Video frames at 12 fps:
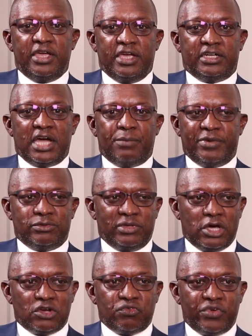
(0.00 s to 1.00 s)
It happens
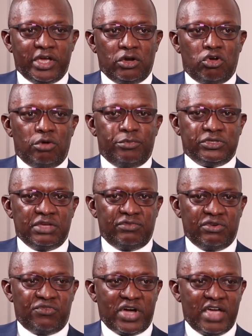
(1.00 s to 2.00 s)
without fail almost
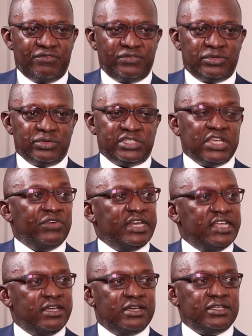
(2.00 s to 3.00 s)
every five to
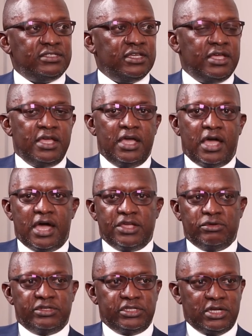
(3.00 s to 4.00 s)
seven years. Uh,
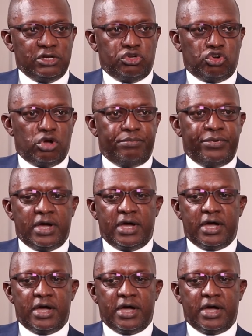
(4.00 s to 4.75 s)
you'll see a drop